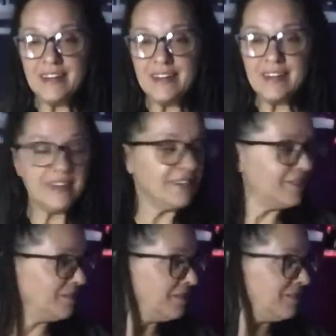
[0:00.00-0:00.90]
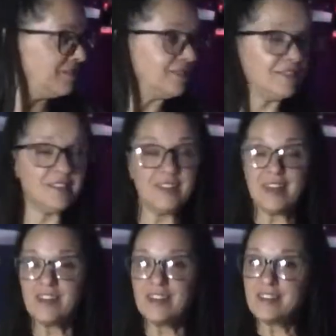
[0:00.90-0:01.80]
It is
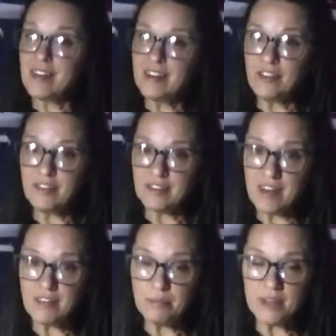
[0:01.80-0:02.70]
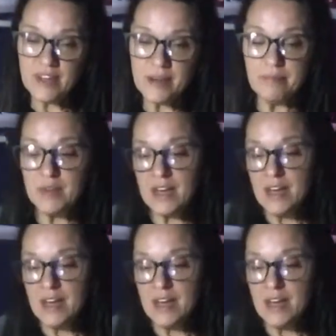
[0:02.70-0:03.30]
10 to 7 p.m.